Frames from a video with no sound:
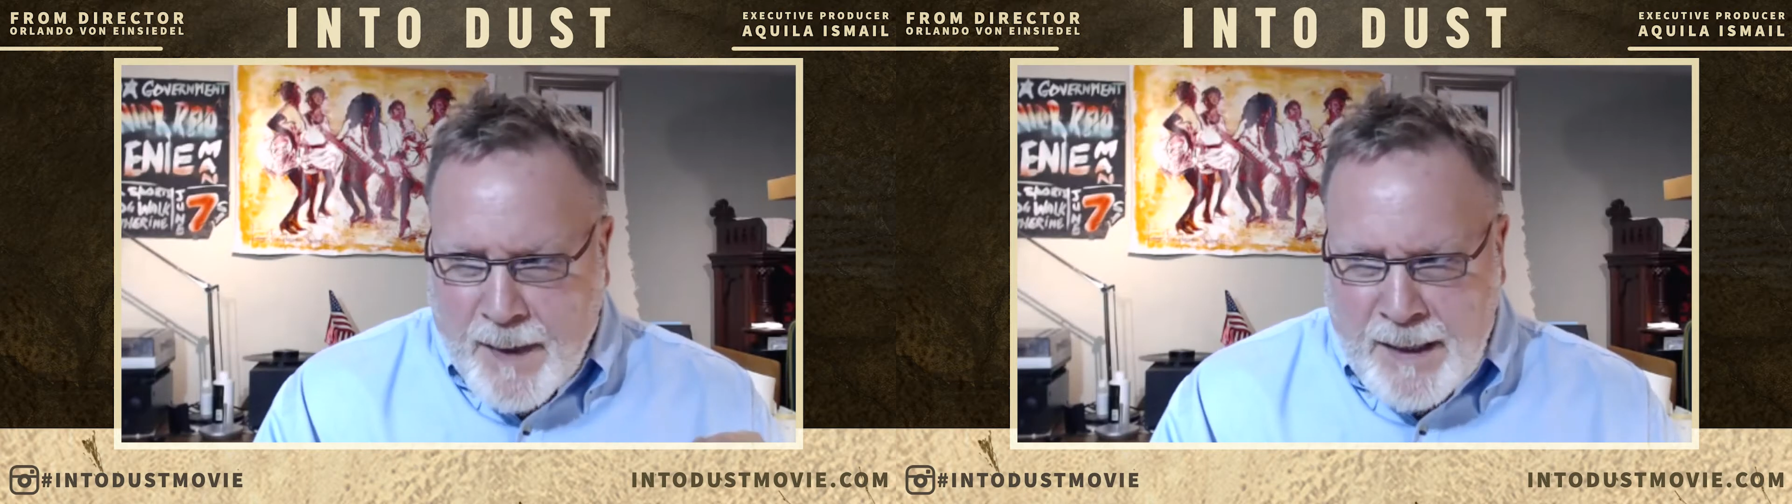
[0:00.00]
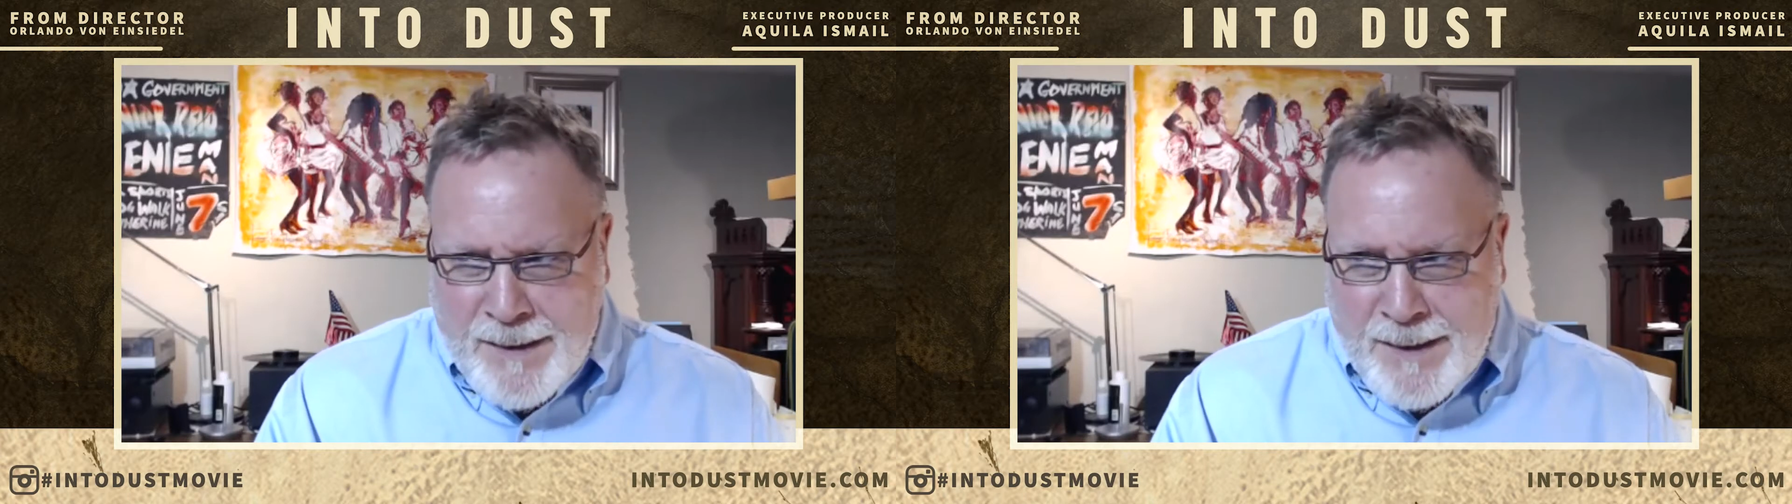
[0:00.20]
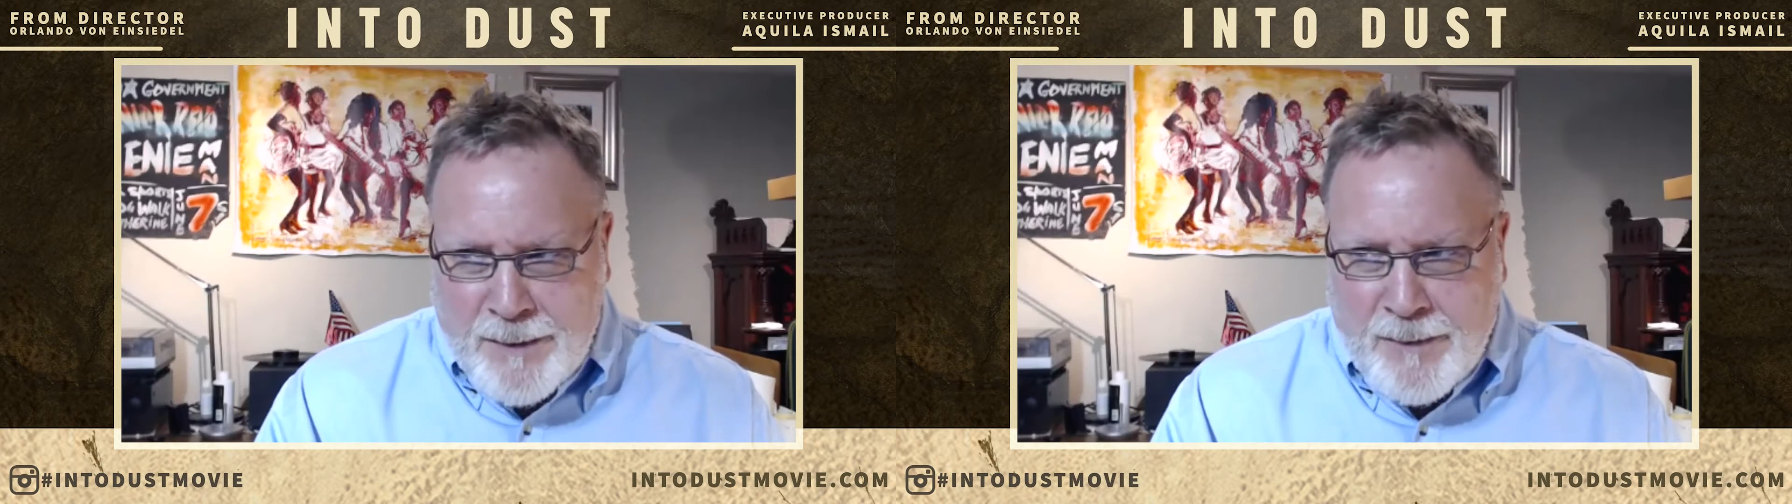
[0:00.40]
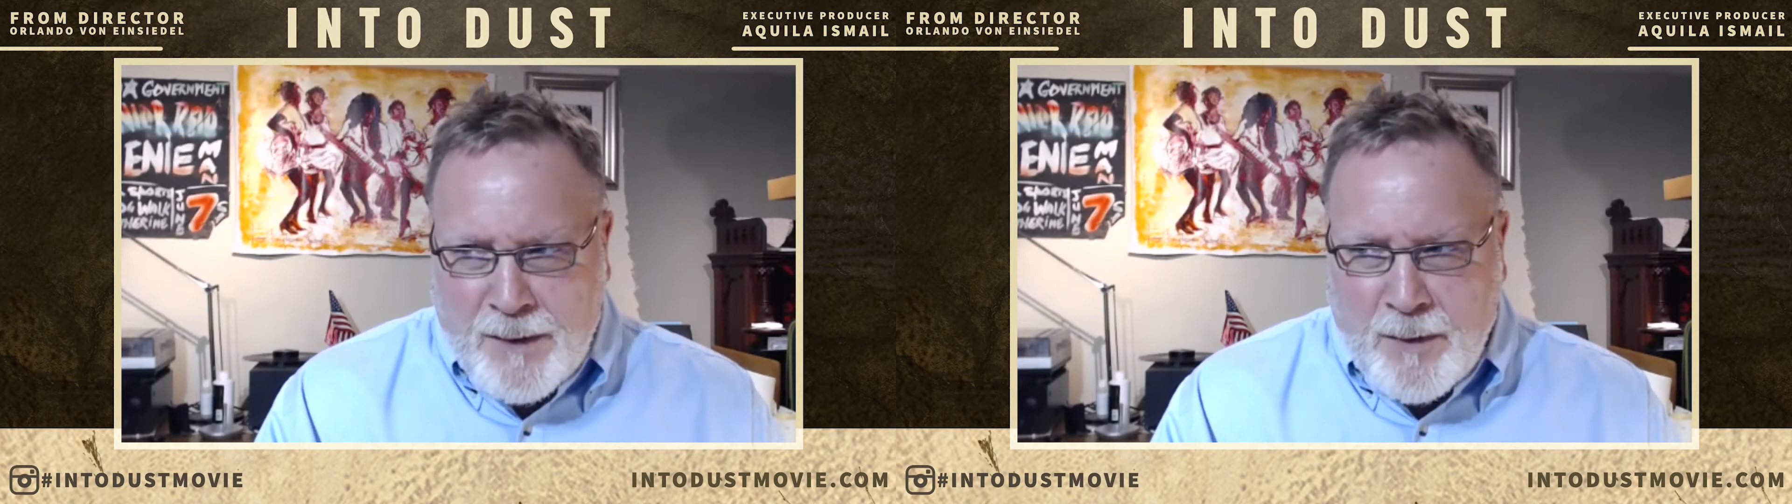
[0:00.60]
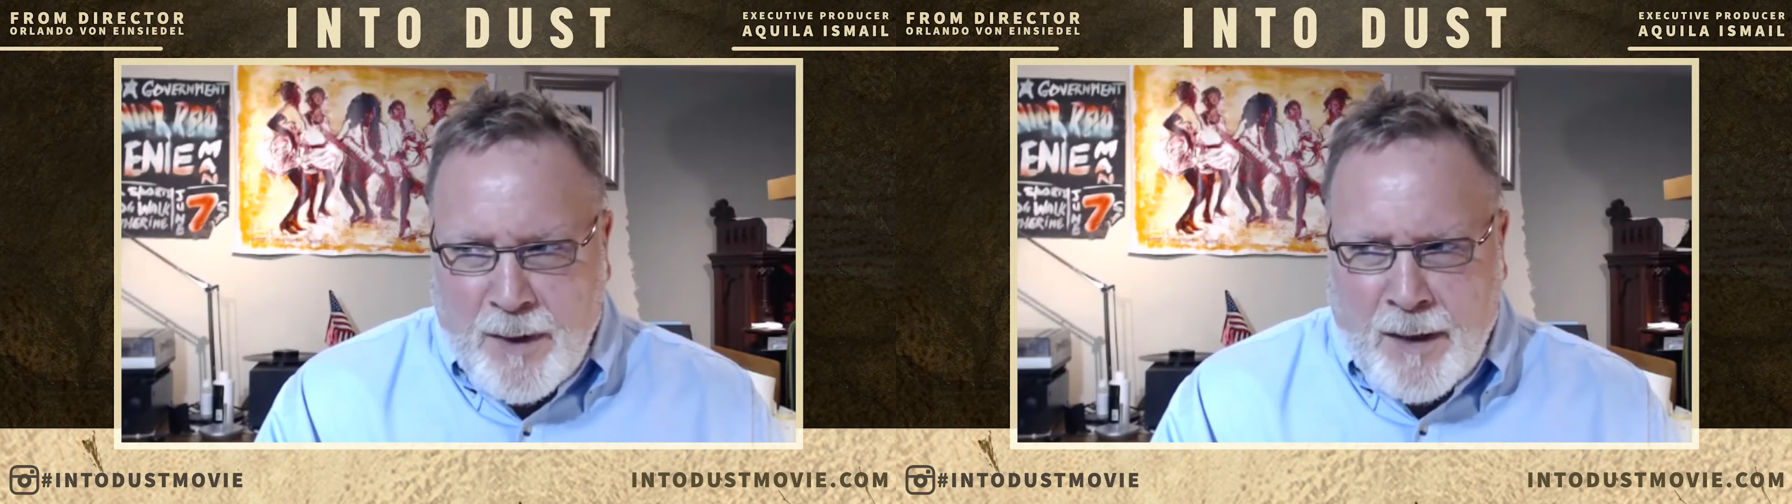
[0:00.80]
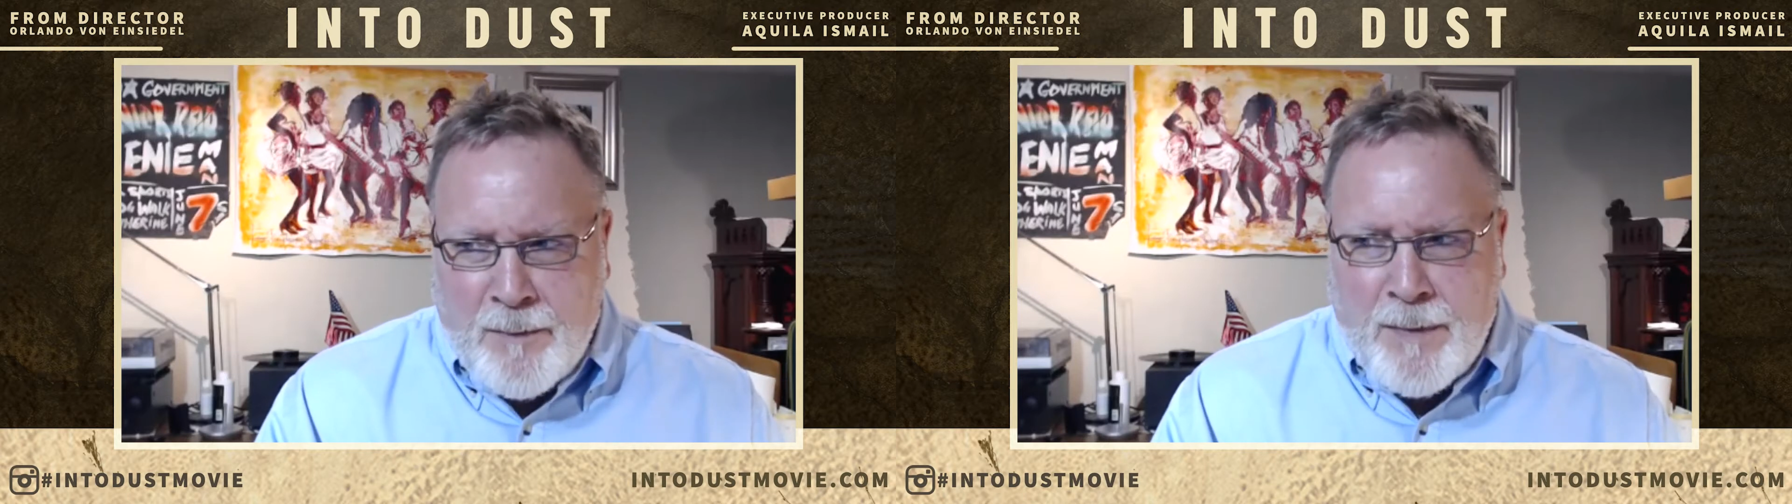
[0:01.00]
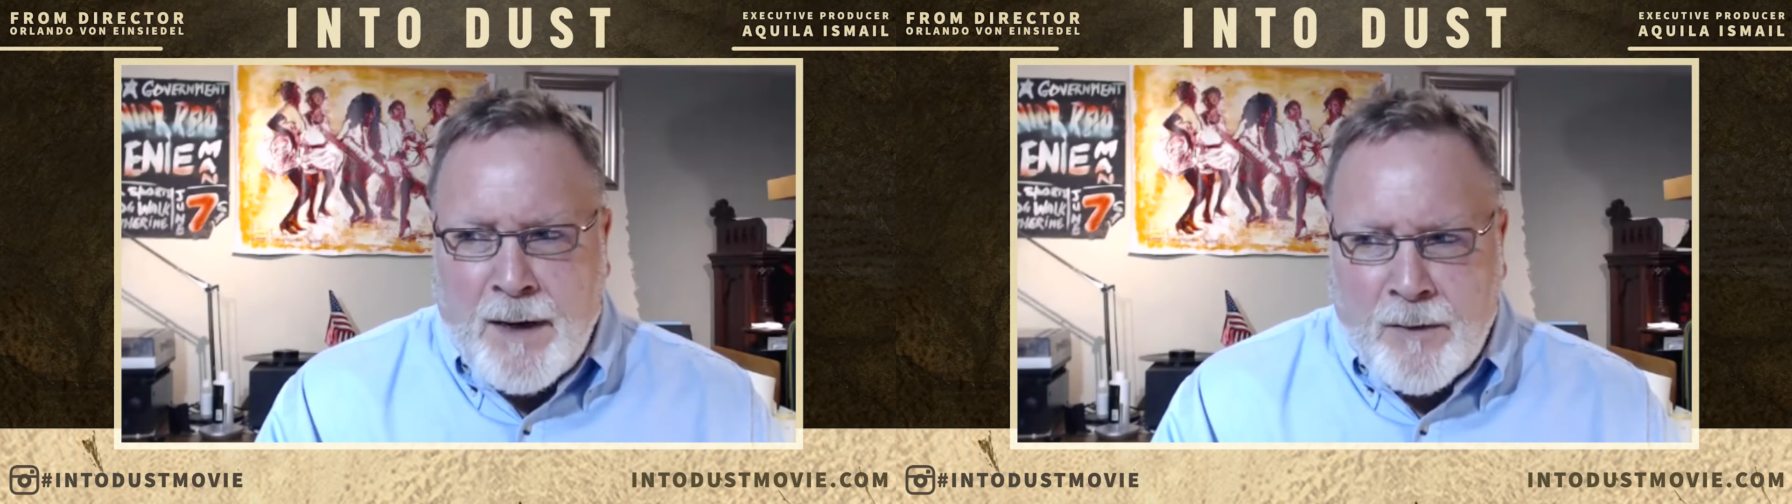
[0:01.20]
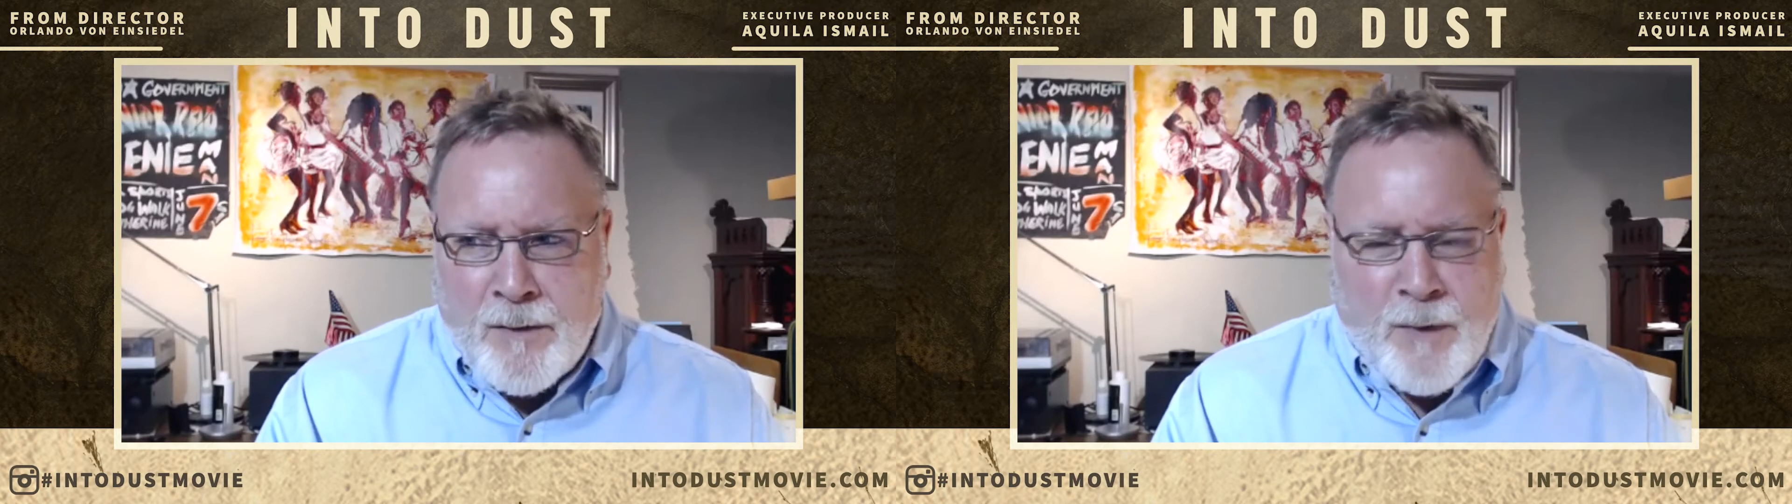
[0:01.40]
this film
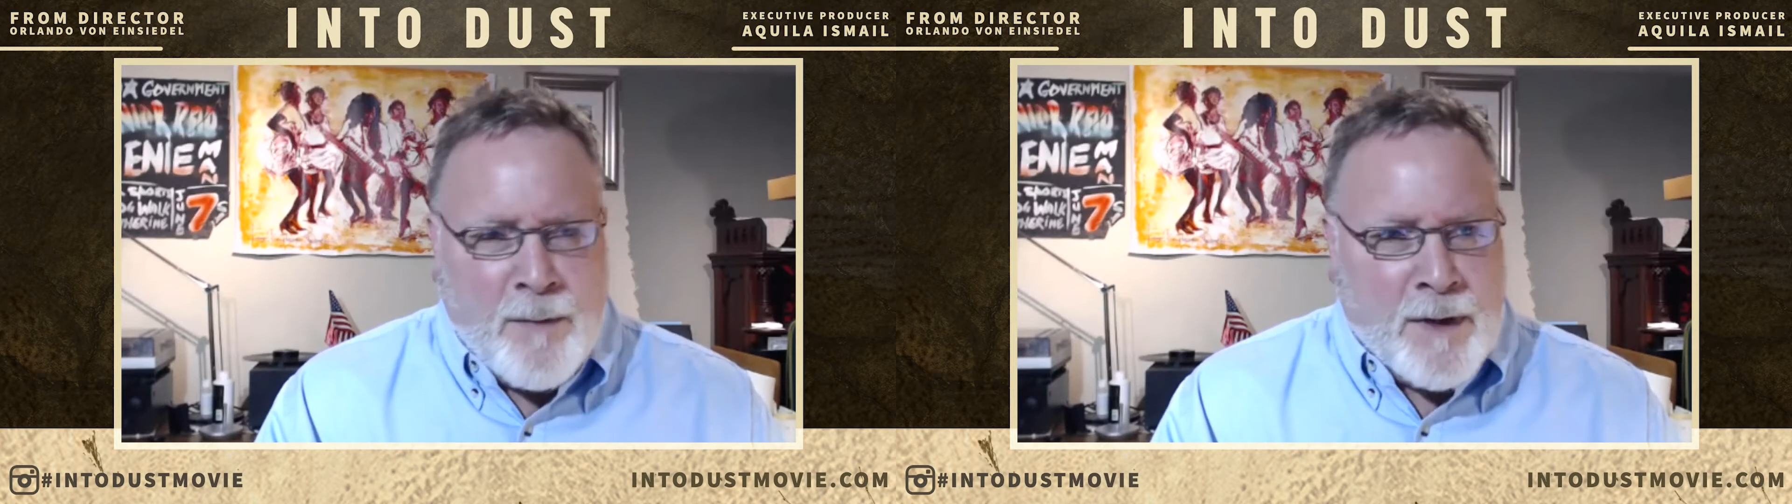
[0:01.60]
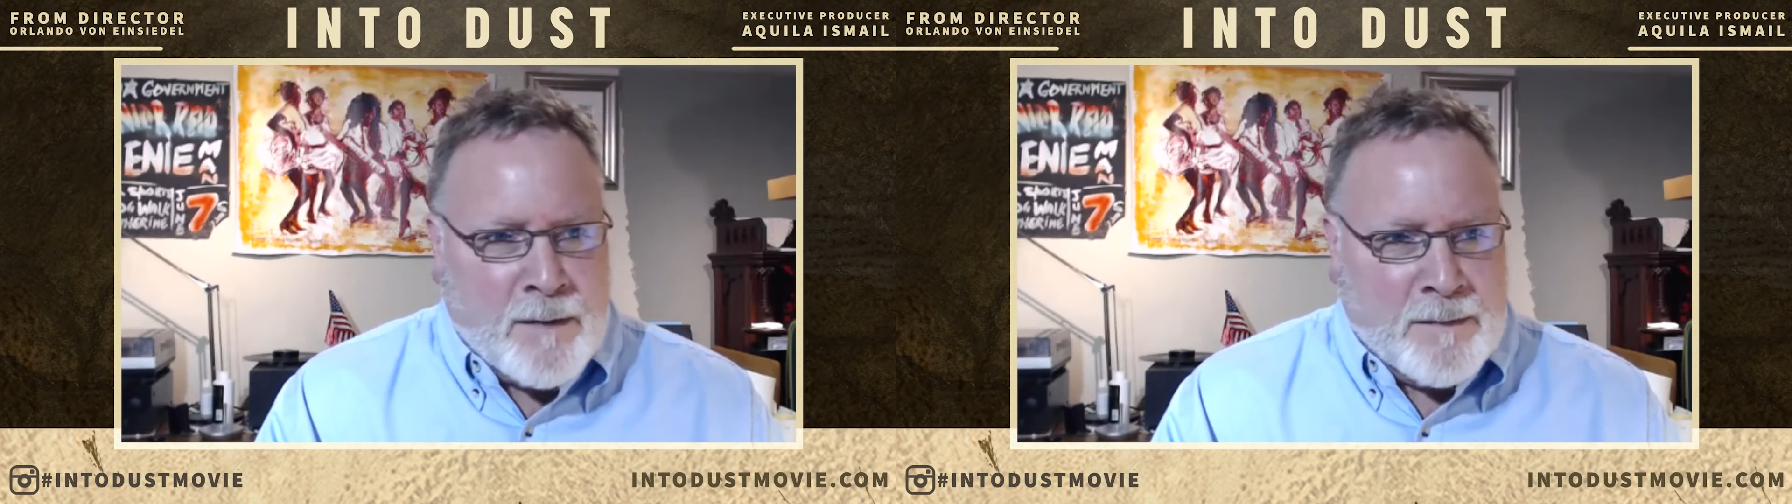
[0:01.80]
about women?